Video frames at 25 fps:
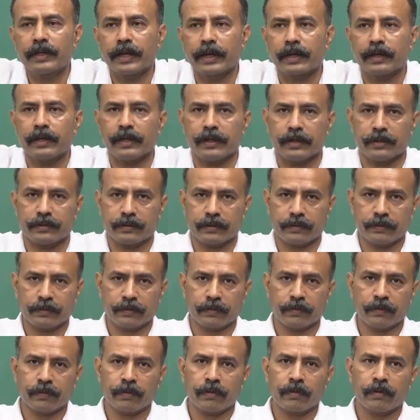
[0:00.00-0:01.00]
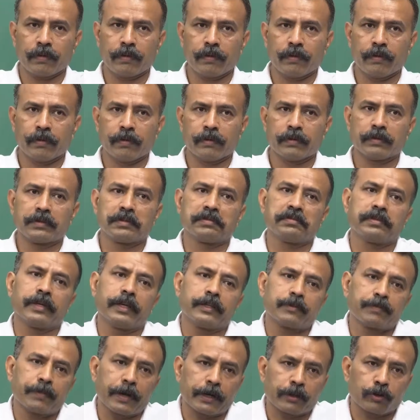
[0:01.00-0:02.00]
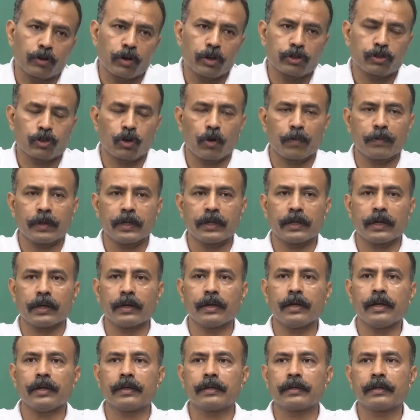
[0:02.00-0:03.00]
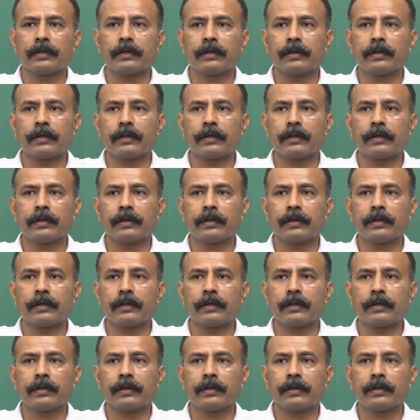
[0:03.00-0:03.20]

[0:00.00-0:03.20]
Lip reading: techniques, say spectroscopy technique.